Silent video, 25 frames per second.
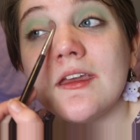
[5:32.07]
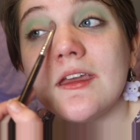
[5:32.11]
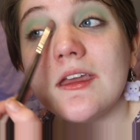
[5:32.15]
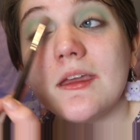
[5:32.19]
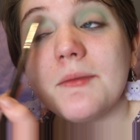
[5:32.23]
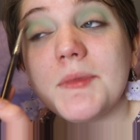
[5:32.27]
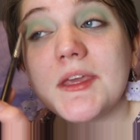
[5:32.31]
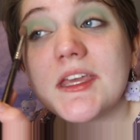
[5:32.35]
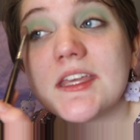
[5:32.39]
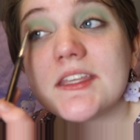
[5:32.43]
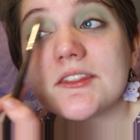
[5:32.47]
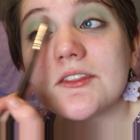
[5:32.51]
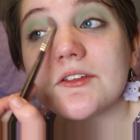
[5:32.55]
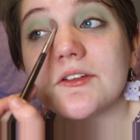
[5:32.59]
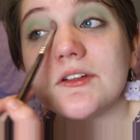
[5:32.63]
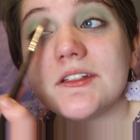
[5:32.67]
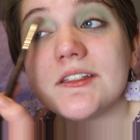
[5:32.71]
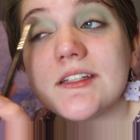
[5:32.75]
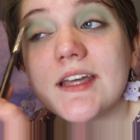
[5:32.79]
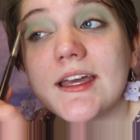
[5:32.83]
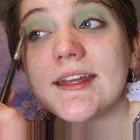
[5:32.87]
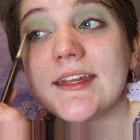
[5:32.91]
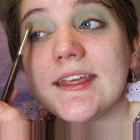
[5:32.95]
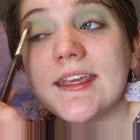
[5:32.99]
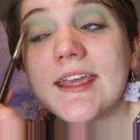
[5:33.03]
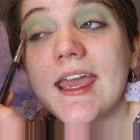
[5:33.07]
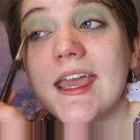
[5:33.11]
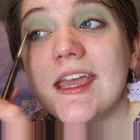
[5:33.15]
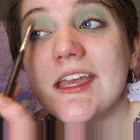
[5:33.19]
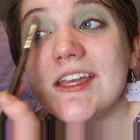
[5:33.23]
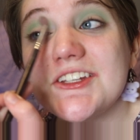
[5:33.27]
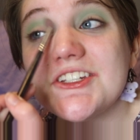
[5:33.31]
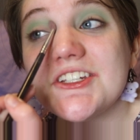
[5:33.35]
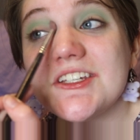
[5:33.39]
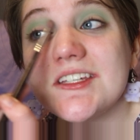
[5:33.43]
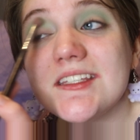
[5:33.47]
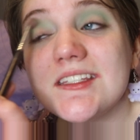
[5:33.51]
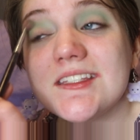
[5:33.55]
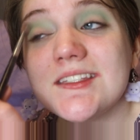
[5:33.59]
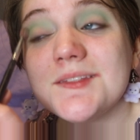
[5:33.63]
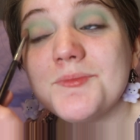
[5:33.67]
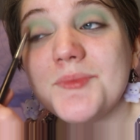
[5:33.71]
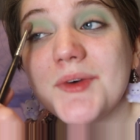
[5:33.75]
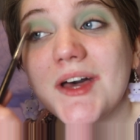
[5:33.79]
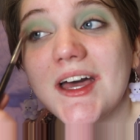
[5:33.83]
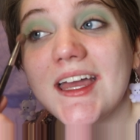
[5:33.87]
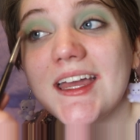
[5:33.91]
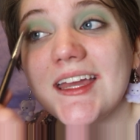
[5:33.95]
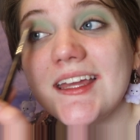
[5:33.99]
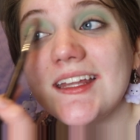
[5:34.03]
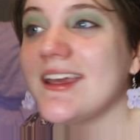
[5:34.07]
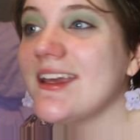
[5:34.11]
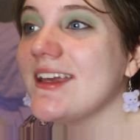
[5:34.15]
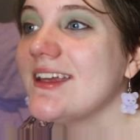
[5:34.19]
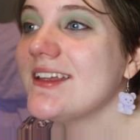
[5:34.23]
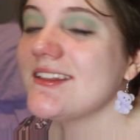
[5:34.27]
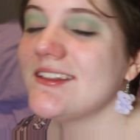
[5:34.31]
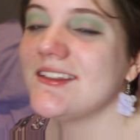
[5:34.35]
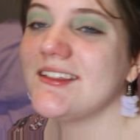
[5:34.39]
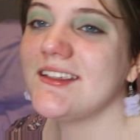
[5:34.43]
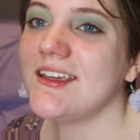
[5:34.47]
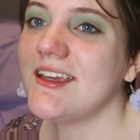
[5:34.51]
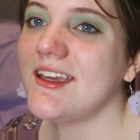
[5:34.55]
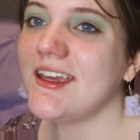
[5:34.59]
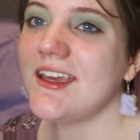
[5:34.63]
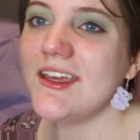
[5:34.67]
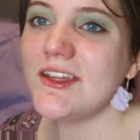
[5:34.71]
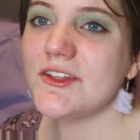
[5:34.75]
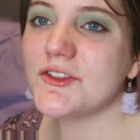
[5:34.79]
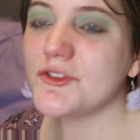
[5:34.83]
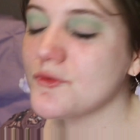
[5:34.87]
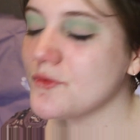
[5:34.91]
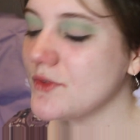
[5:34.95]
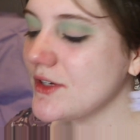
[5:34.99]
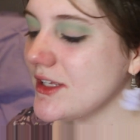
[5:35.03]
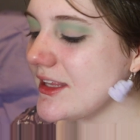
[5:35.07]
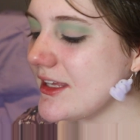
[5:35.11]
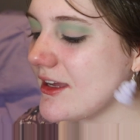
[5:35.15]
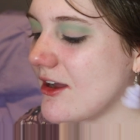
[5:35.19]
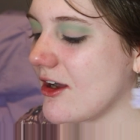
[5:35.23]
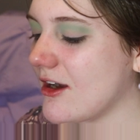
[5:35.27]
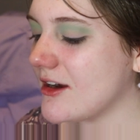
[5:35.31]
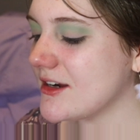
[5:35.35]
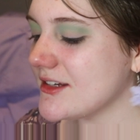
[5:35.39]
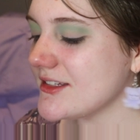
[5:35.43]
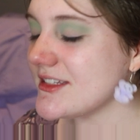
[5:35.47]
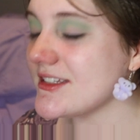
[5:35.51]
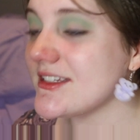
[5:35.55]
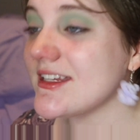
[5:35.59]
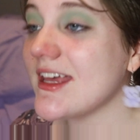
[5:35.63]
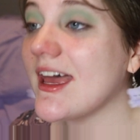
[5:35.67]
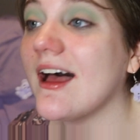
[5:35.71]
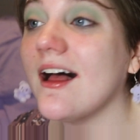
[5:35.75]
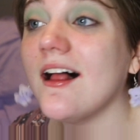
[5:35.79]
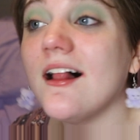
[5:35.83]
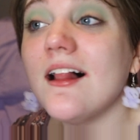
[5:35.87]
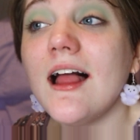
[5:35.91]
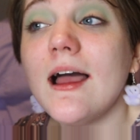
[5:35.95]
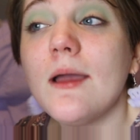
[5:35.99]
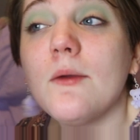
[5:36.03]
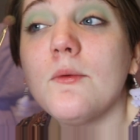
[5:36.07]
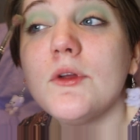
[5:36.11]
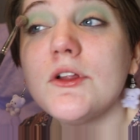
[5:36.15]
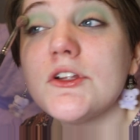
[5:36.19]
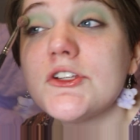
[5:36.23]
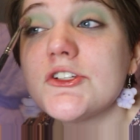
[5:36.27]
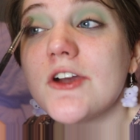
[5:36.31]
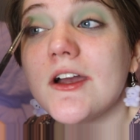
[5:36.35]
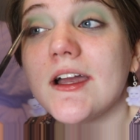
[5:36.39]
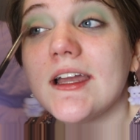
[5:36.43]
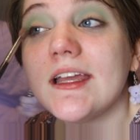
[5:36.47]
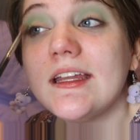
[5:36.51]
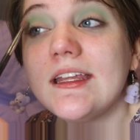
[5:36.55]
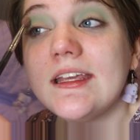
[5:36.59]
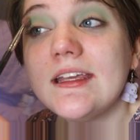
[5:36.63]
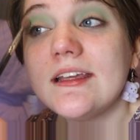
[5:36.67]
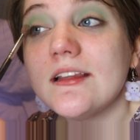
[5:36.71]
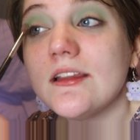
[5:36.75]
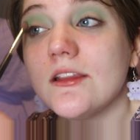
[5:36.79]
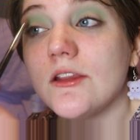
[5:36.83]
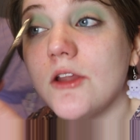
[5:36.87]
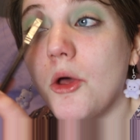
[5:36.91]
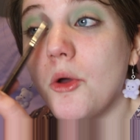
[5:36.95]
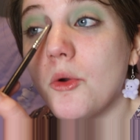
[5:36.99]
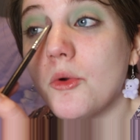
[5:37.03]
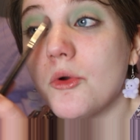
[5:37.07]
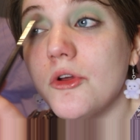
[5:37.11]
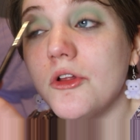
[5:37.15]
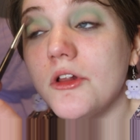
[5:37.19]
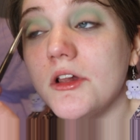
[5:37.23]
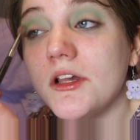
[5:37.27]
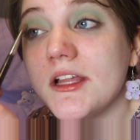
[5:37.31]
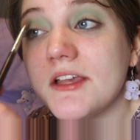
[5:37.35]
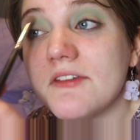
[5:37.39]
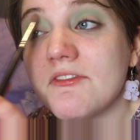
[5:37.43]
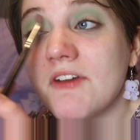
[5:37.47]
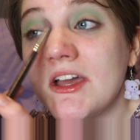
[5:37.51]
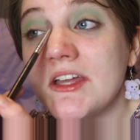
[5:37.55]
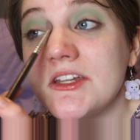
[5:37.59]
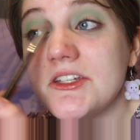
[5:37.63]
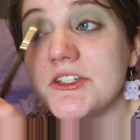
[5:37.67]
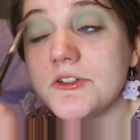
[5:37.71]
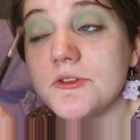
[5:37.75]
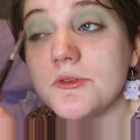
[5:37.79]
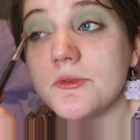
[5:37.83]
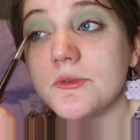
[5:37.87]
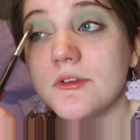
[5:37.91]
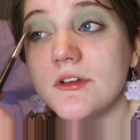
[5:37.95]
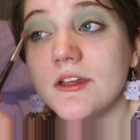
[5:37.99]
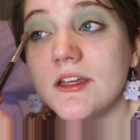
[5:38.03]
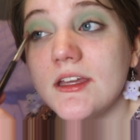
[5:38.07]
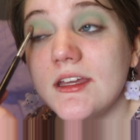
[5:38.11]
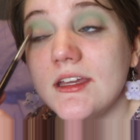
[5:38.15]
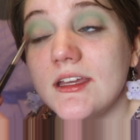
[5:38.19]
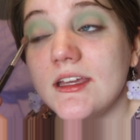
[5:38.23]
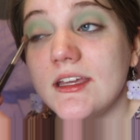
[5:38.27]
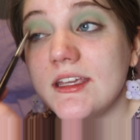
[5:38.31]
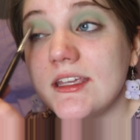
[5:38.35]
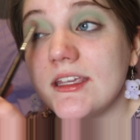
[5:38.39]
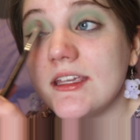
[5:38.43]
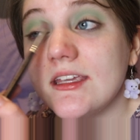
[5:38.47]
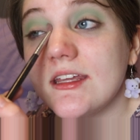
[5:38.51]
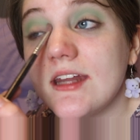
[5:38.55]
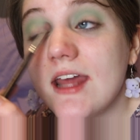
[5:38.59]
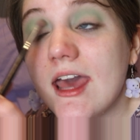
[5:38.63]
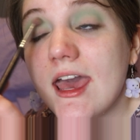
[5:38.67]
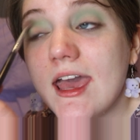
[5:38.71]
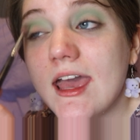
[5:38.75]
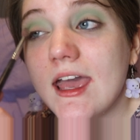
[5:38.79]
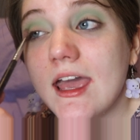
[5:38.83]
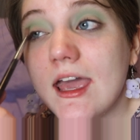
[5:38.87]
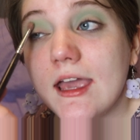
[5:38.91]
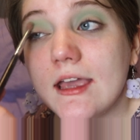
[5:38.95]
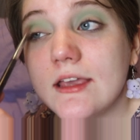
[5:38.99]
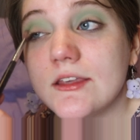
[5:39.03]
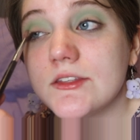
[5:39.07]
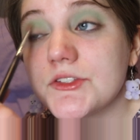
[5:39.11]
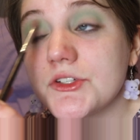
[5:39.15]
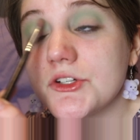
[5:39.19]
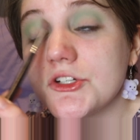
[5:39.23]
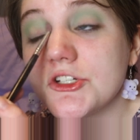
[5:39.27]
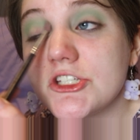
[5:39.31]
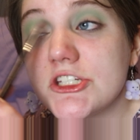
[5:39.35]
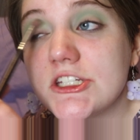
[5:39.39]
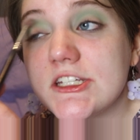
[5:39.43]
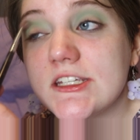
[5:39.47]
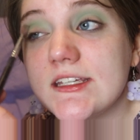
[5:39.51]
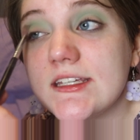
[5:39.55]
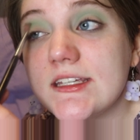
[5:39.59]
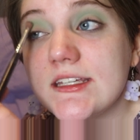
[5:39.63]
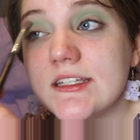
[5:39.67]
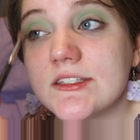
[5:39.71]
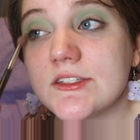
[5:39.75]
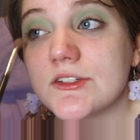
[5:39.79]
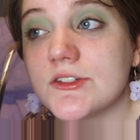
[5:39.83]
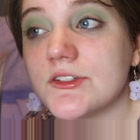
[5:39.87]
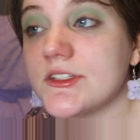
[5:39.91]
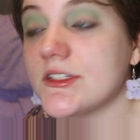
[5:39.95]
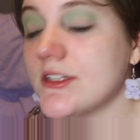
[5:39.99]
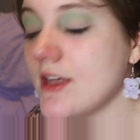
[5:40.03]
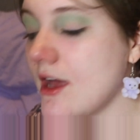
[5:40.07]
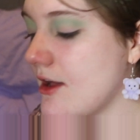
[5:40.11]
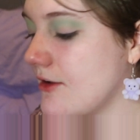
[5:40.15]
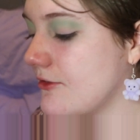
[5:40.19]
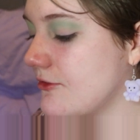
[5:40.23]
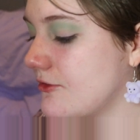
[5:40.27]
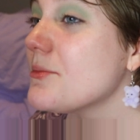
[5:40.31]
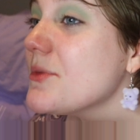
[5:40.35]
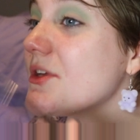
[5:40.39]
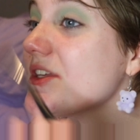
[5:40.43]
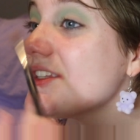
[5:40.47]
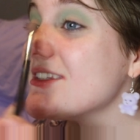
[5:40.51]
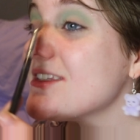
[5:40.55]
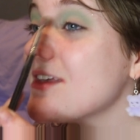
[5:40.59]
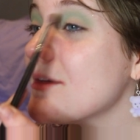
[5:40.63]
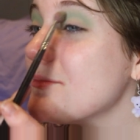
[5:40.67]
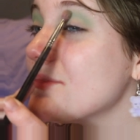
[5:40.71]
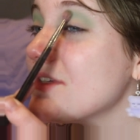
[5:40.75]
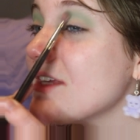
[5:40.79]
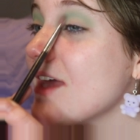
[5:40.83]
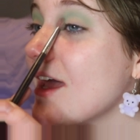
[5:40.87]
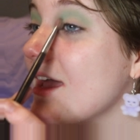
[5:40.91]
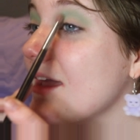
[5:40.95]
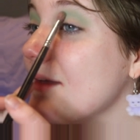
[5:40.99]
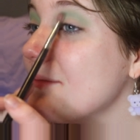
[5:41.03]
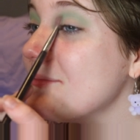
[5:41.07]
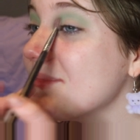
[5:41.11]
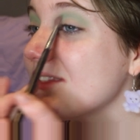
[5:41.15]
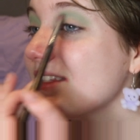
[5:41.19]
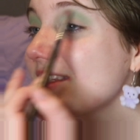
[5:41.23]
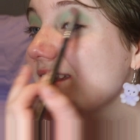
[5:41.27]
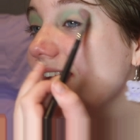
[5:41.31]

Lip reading: because they're in tiny cages, but it's really hard to tell. I will try and eat local if I do eat eggs or cheese or stuff, but sometimes